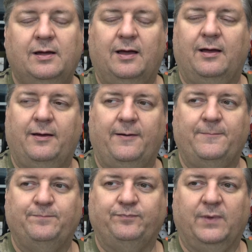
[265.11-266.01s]

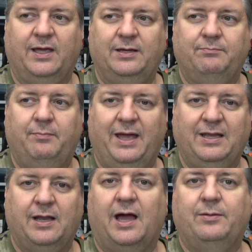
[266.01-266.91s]
Um, it may
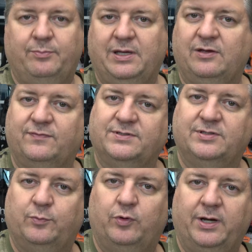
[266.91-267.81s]
not be for
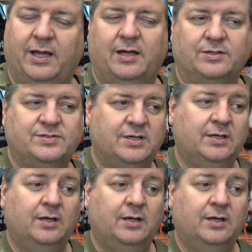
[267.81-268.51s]
someone else.